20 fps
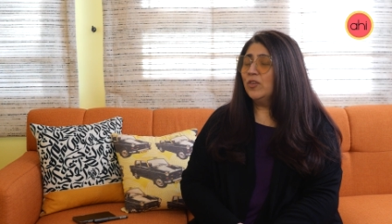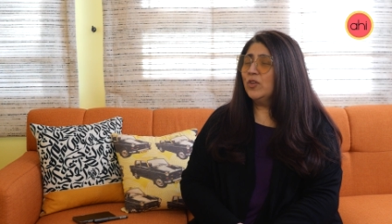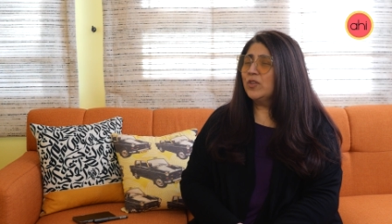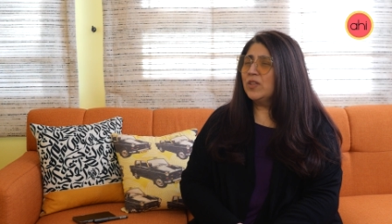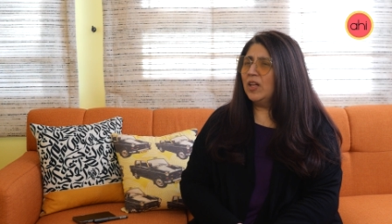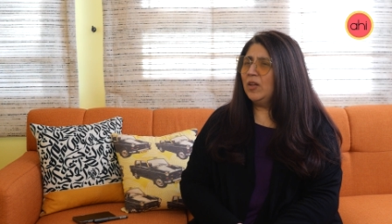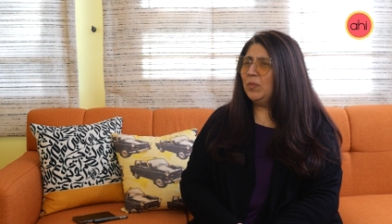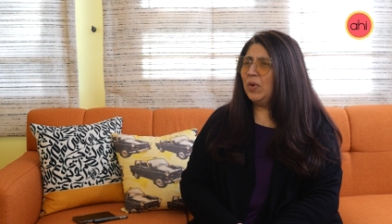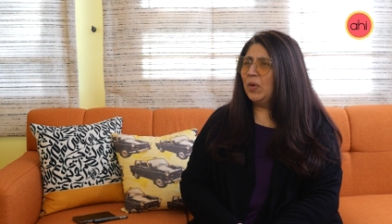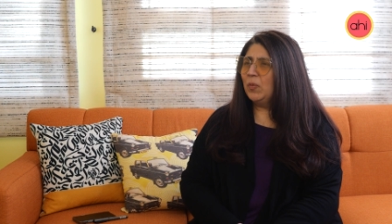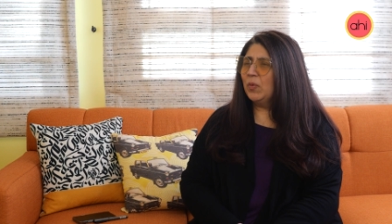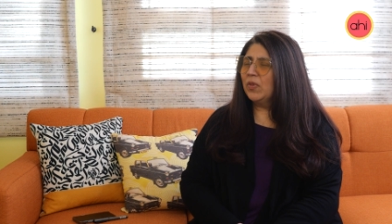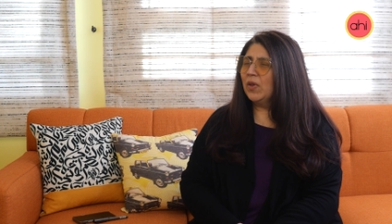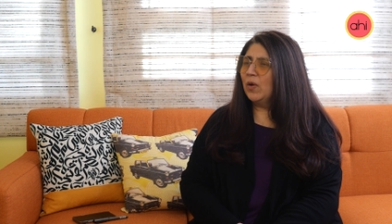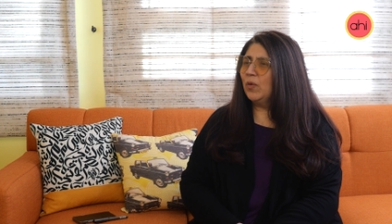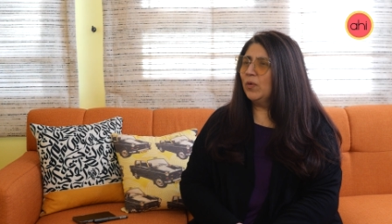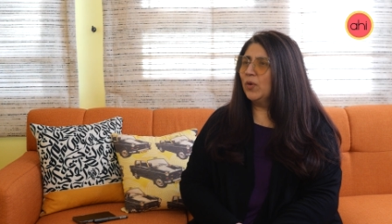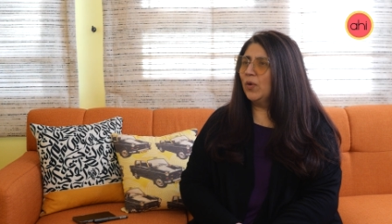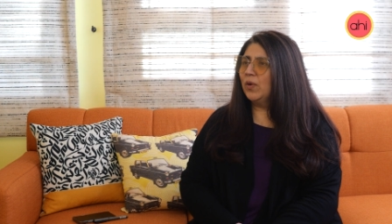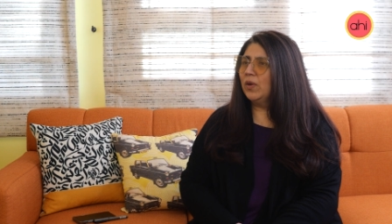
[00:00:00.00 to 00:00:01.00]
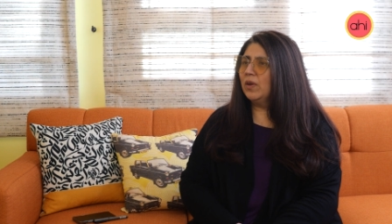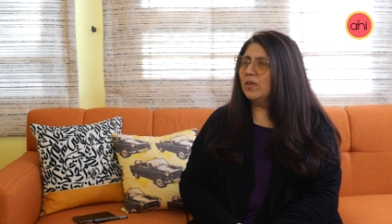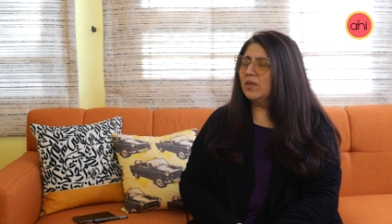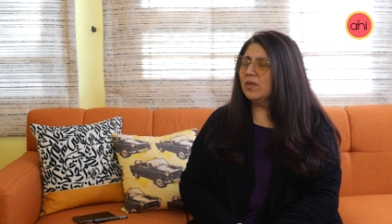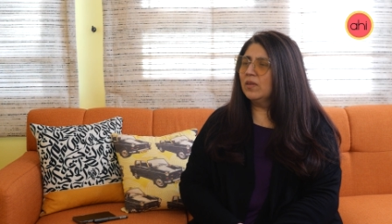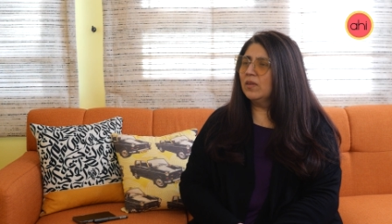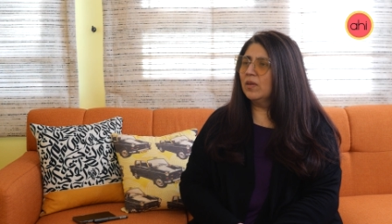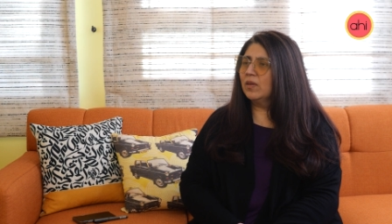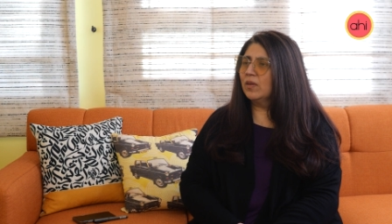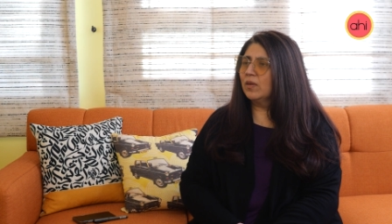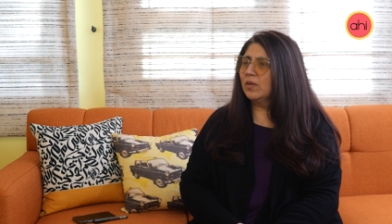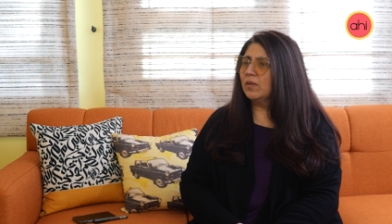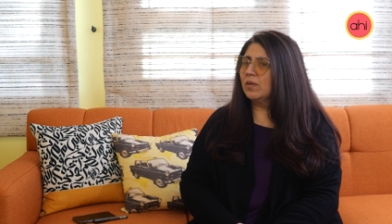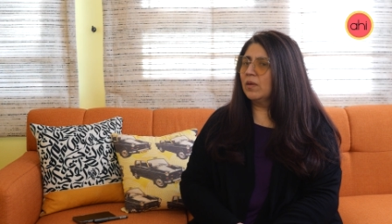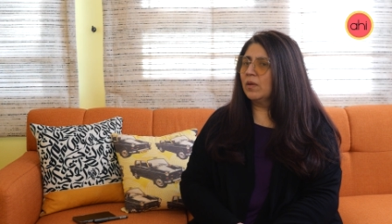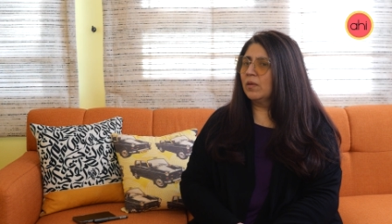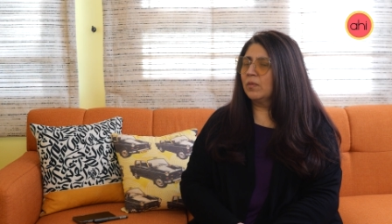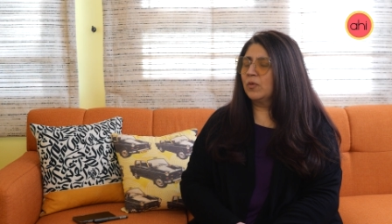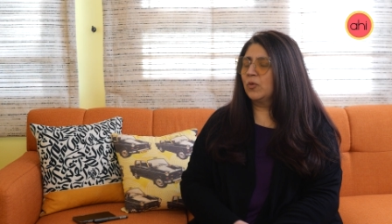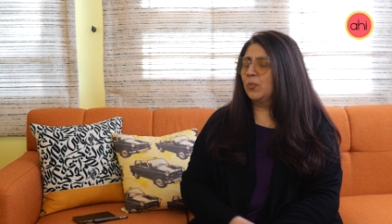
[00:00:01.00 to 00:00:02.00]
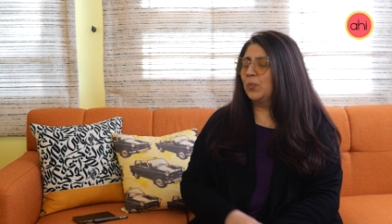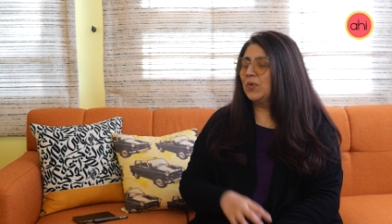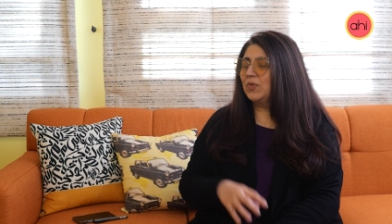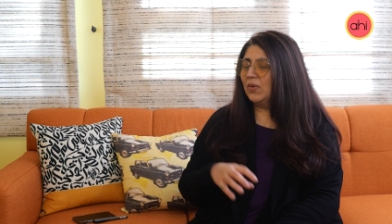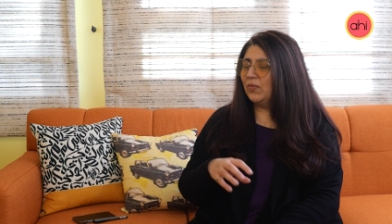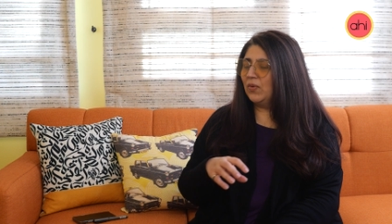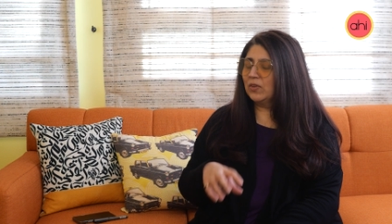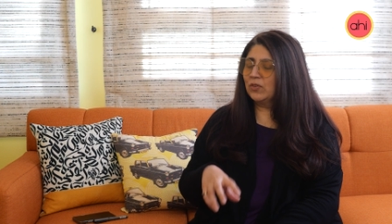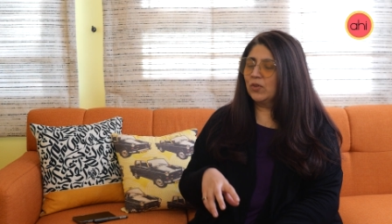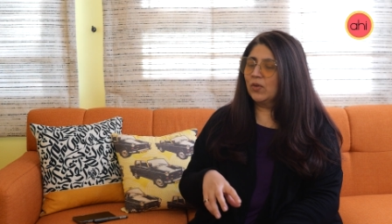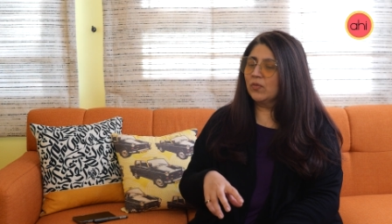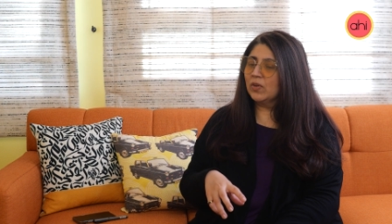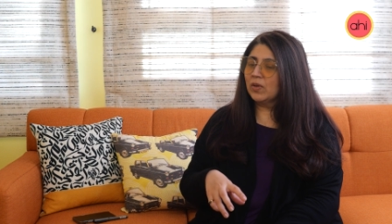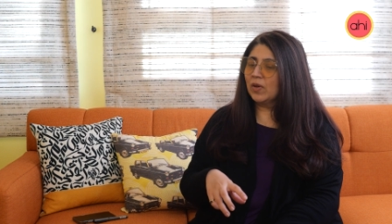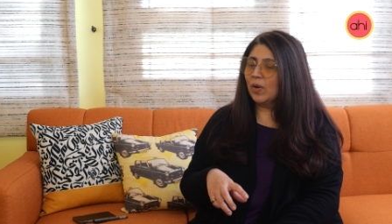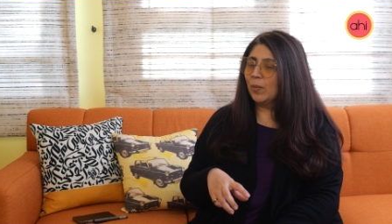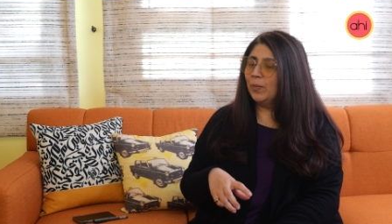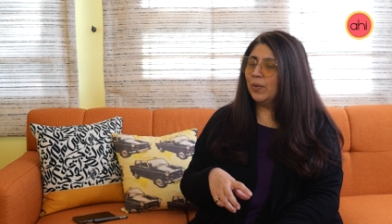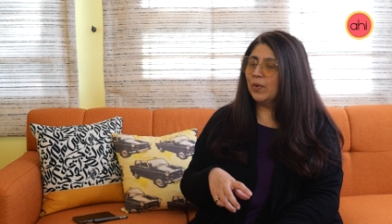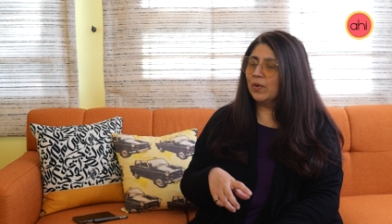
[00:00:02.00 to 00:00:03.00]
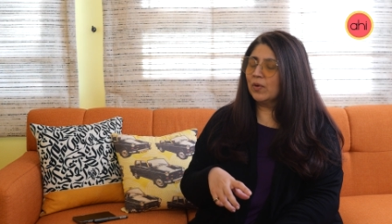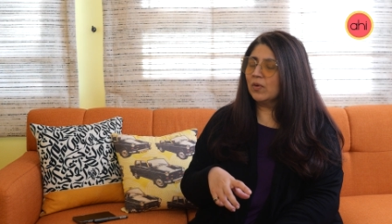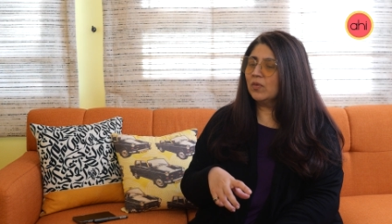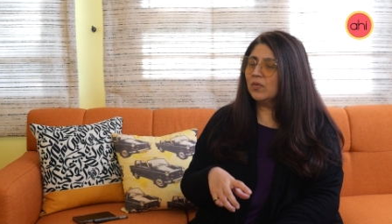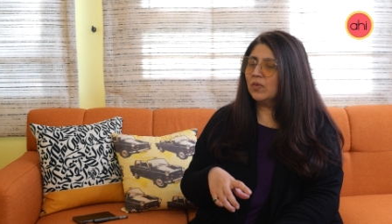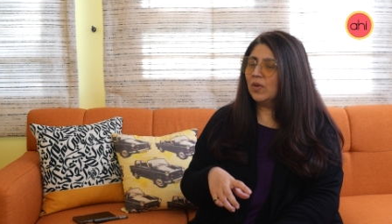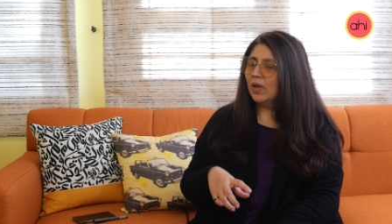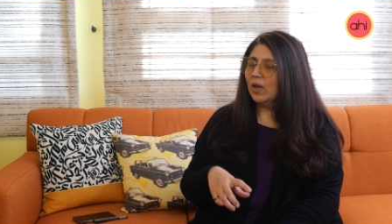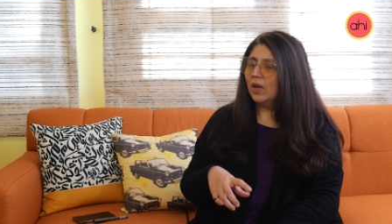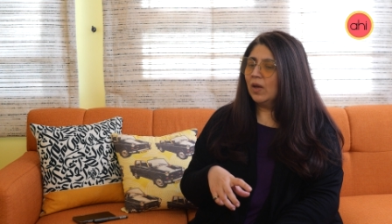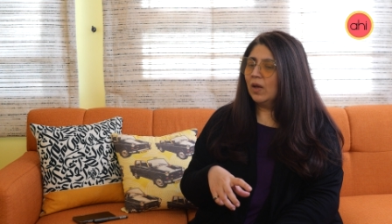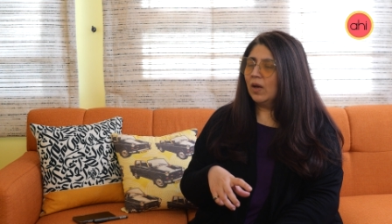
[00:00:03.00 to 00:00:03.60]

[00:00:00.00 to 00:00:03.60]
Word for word: So tell me, without going into the specifics of the numbers,